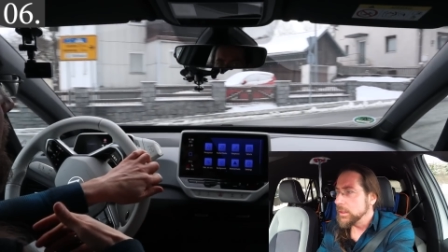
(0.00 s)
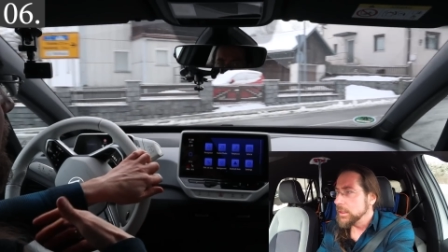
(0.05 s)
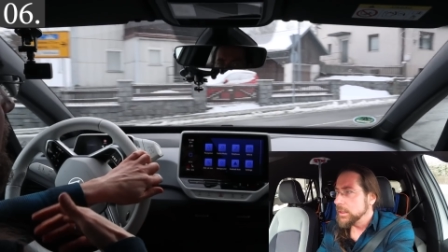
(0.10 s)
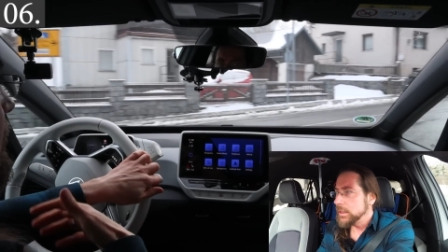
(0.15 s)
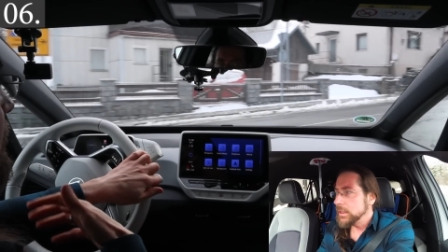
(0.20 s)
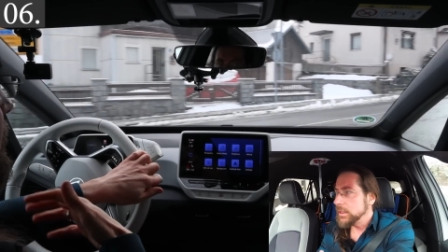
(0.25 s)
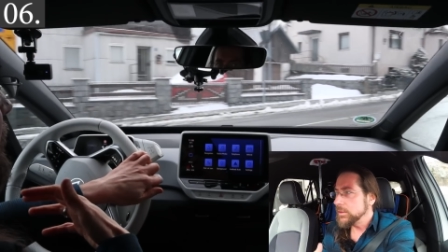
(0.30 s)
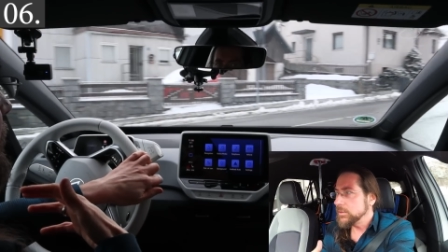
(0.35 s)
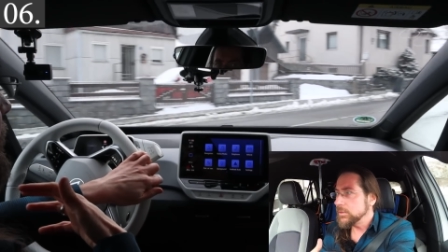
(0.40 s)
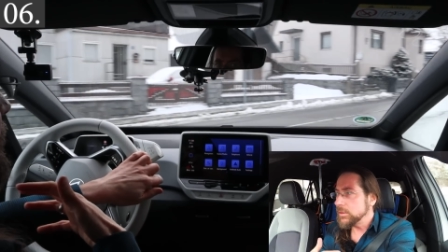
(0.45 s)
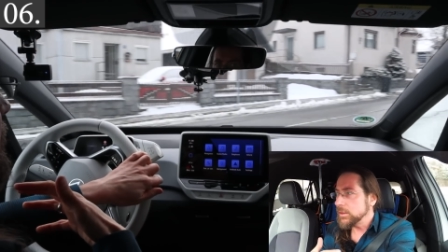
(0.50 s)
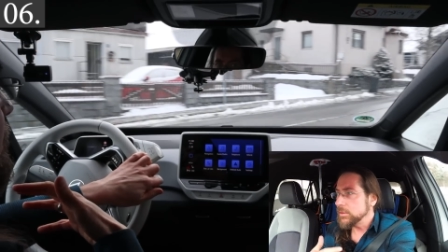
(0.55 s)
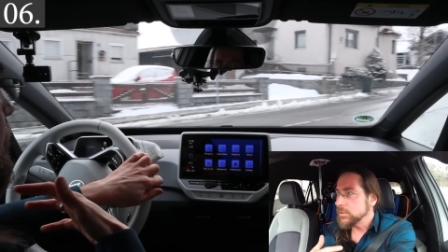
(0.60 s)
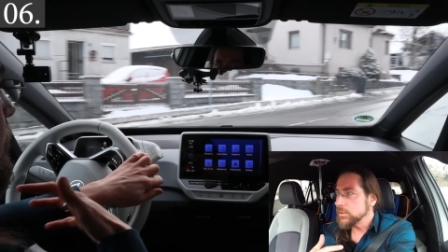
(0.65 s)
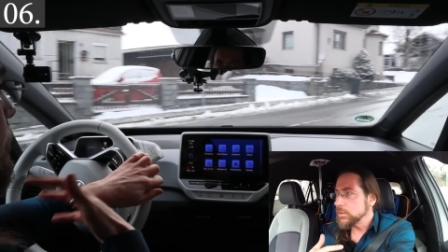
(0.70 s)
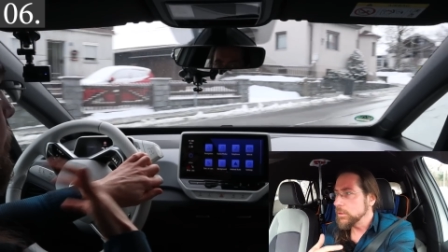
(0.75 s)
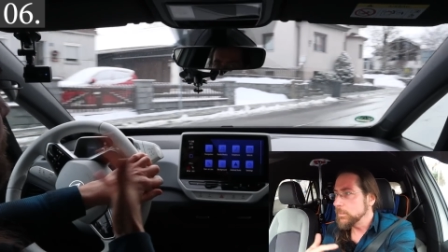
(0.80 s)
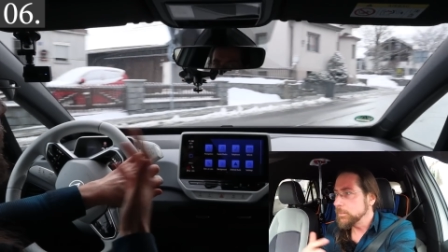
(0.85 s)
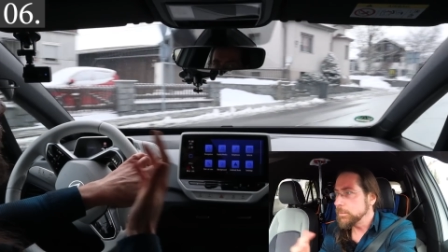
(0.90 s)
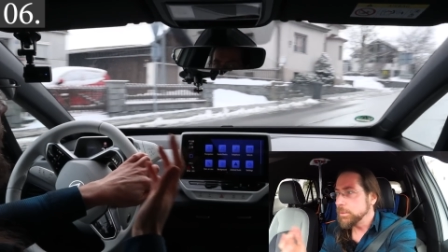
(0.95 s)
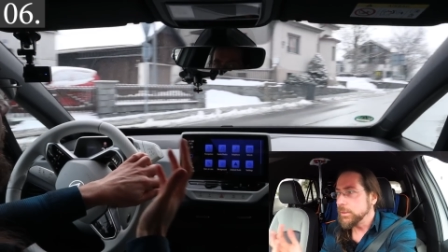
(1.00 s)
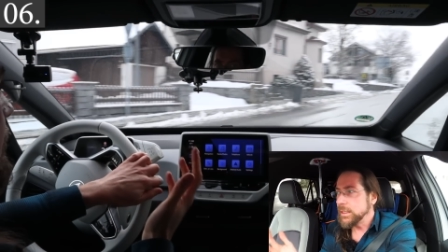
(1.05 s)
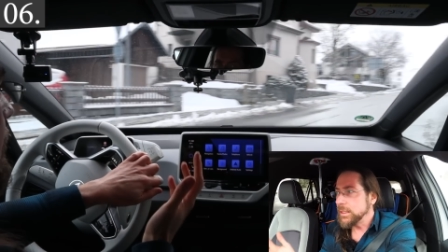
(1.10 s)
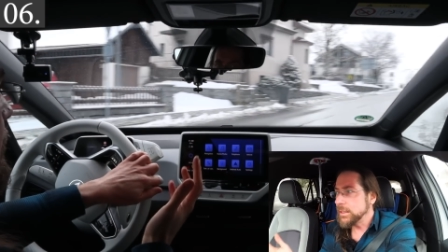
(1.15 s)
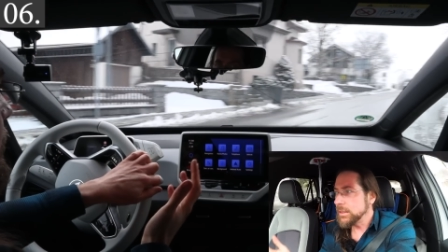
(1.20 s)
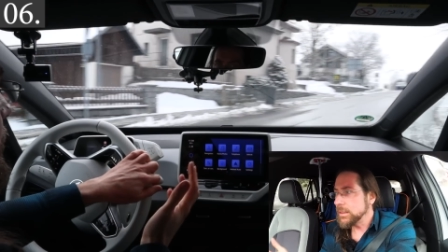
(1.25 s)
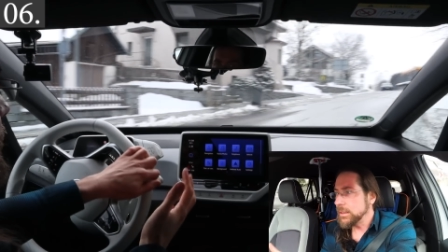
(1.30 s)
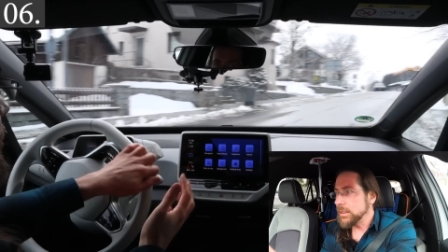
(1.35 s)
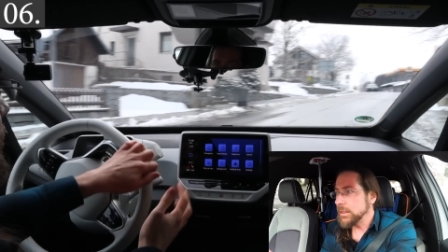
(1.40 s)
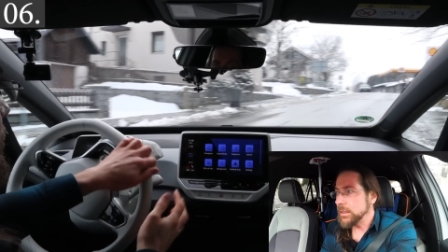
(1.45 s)
is
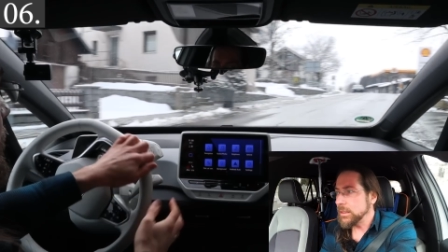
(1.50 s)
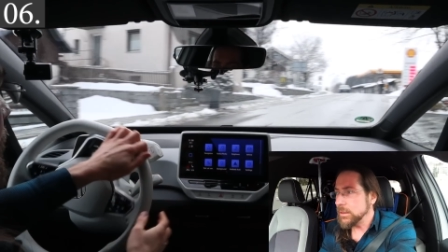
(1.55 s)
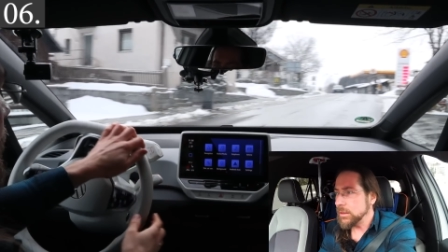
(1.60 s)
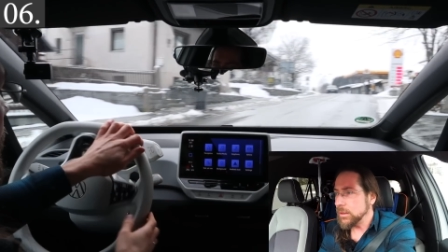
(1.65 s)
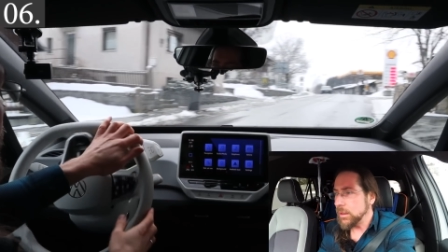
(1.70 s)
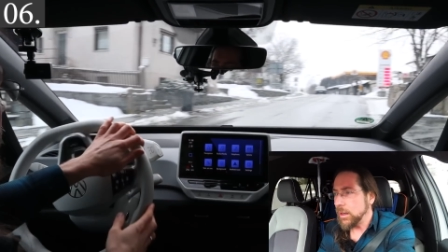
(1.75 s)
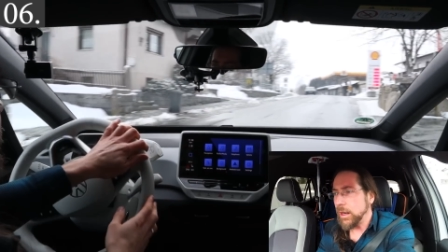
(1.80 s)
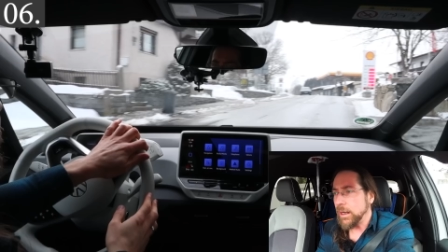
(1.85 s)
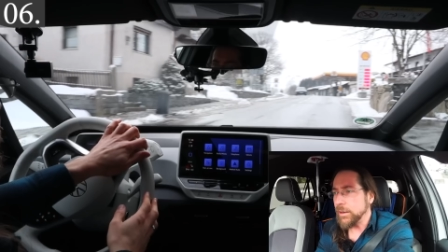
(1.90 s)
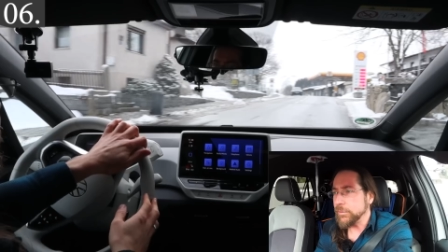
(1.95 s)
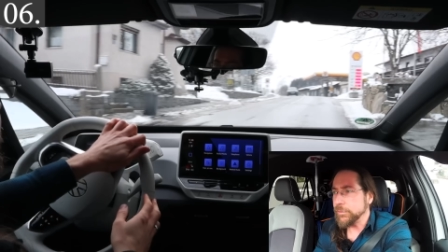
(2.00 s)
completely off.